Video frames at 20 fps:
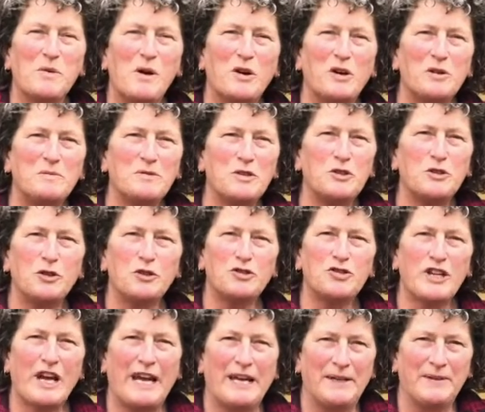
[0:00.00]
welcome to Chook
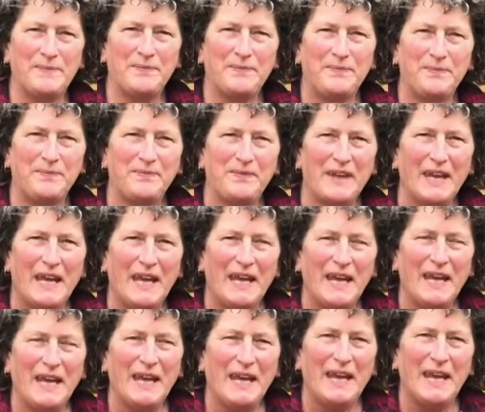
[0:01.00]
Chat.
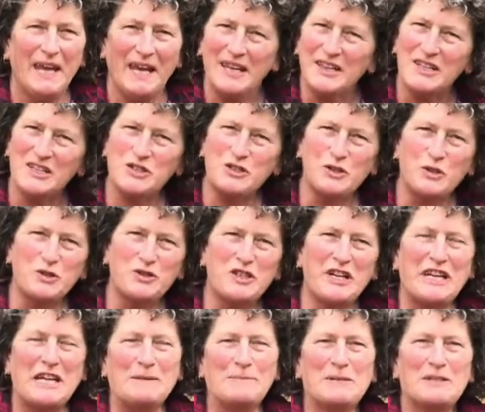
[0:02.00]
In this Chook
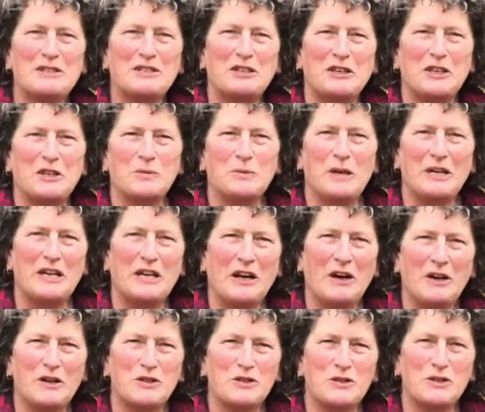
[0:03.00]
Chat episode, we're
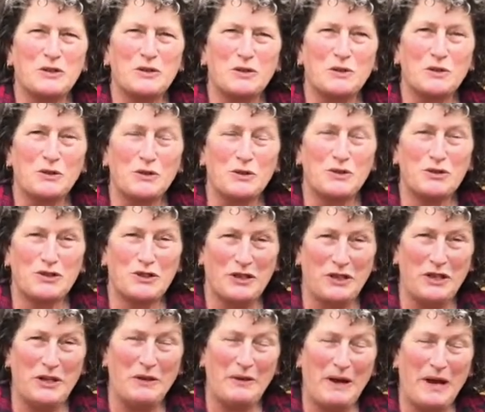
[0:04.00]
going to show
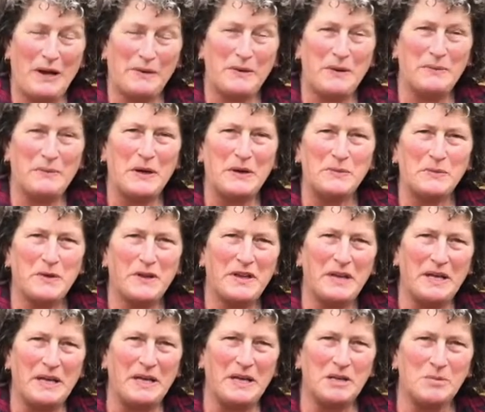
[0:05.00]
you how we went with
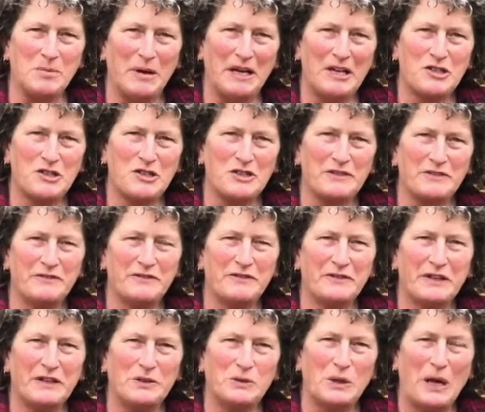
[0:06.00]
the incubation of
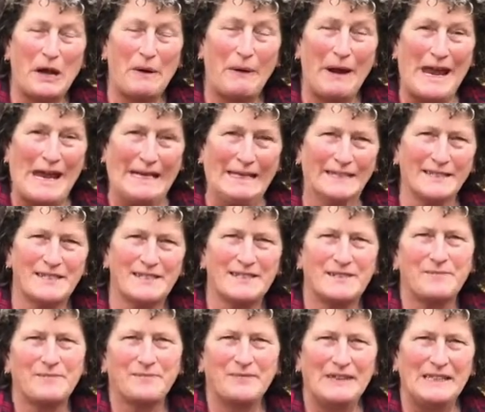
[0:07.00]
all our eggs.
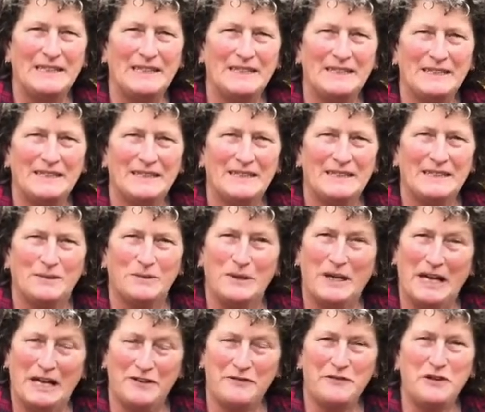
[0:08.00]

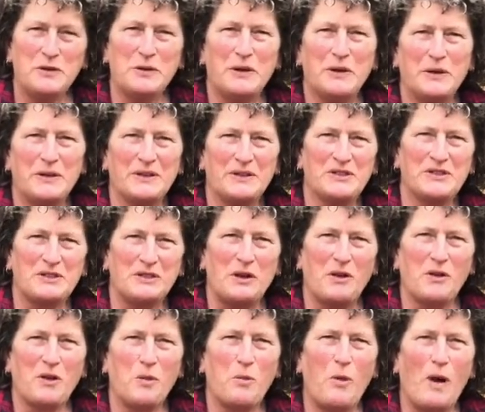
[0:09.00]
We had a few hurdles
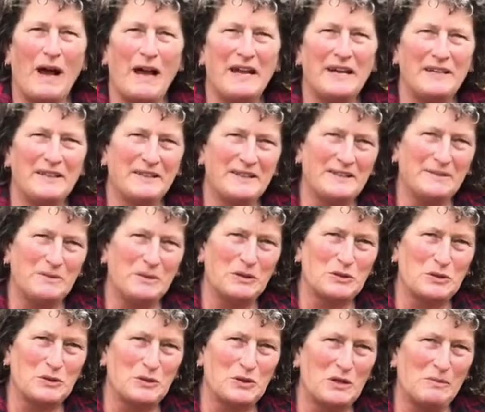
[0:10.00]
along the way and
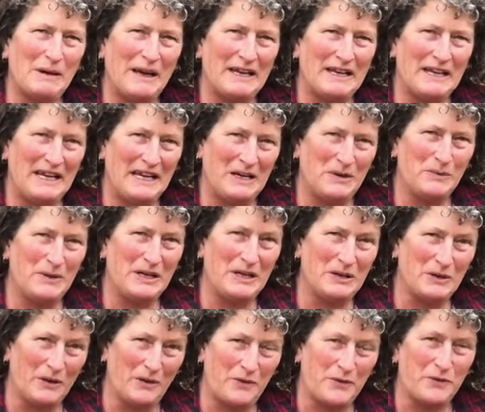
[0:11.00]
we'll talk about how we
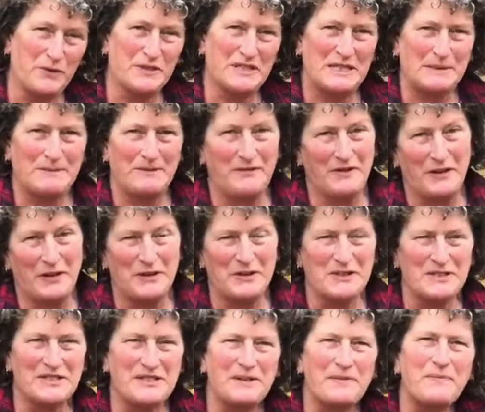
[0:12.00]
got through some of
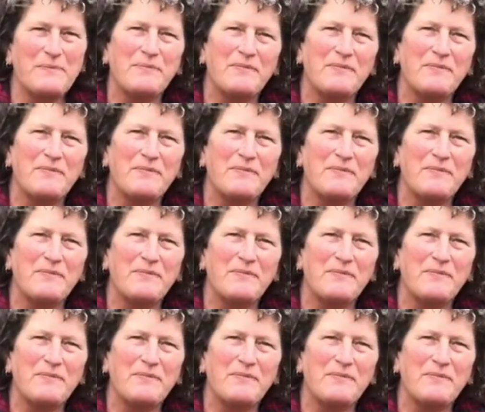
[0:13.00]
those.